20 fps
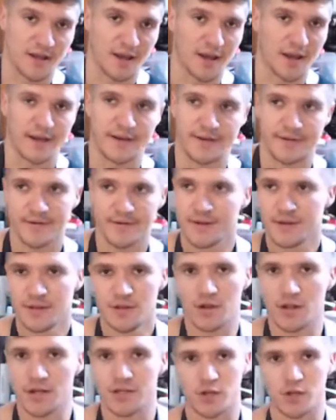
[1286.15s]
And
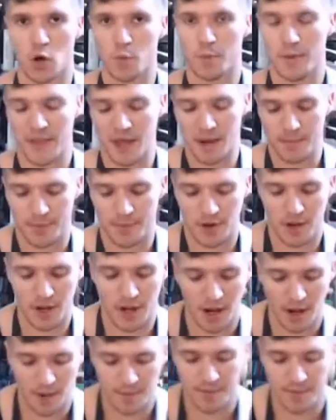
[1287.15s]
you can just open that book
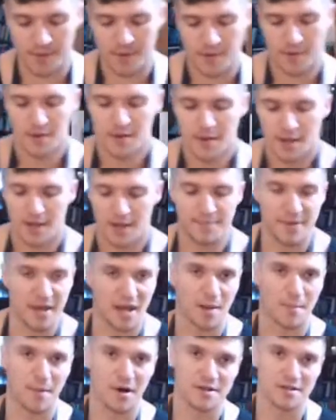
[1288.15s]
up and
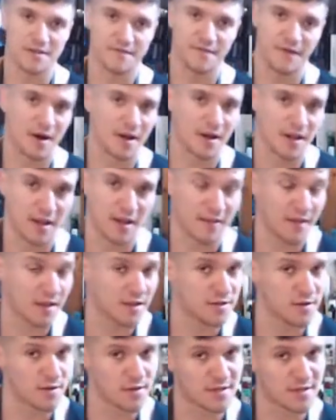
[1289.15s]
pick a multiphonic and then
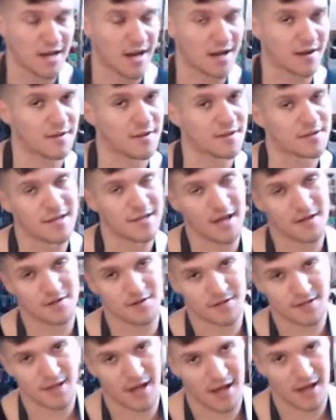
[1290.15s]
do exactly this
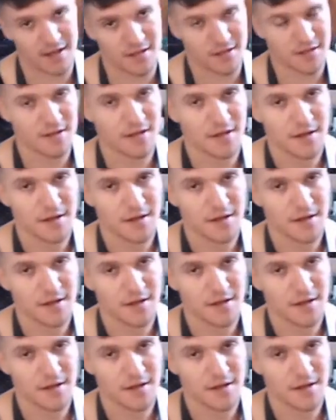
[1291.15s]
exercise,